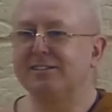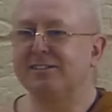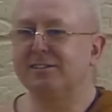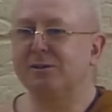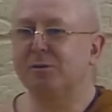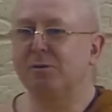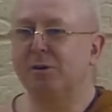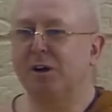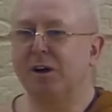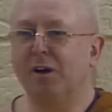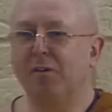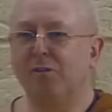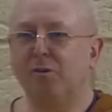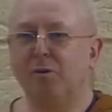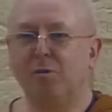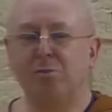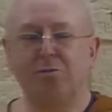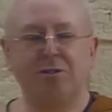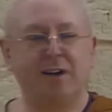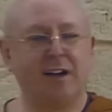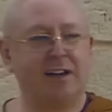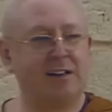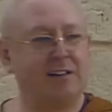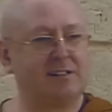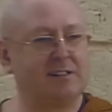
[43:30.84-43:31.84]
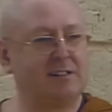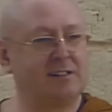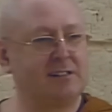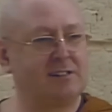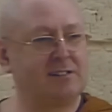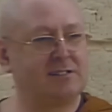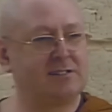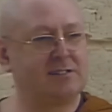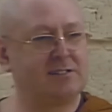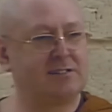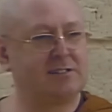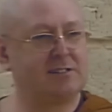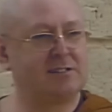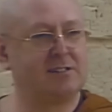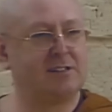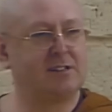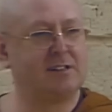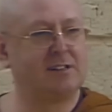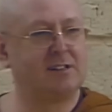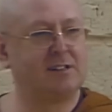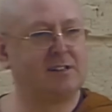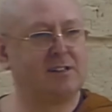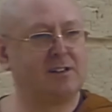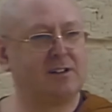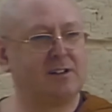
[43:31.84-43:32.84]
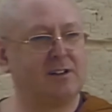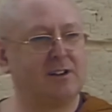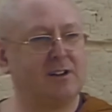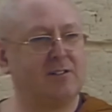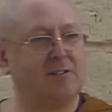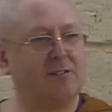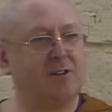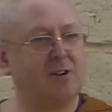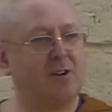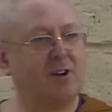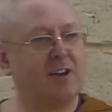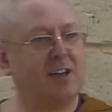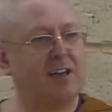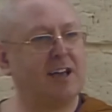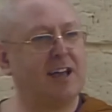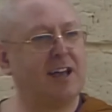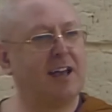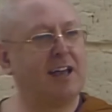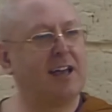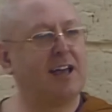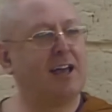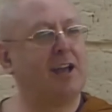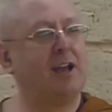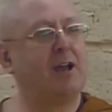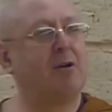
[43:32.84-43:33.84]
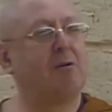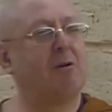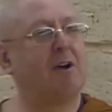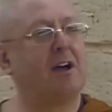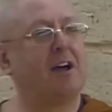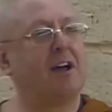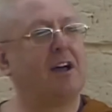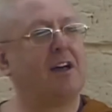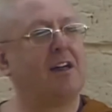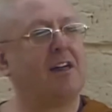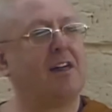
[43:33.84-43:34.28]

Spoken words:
is a wonderful practice of not getting anywhere.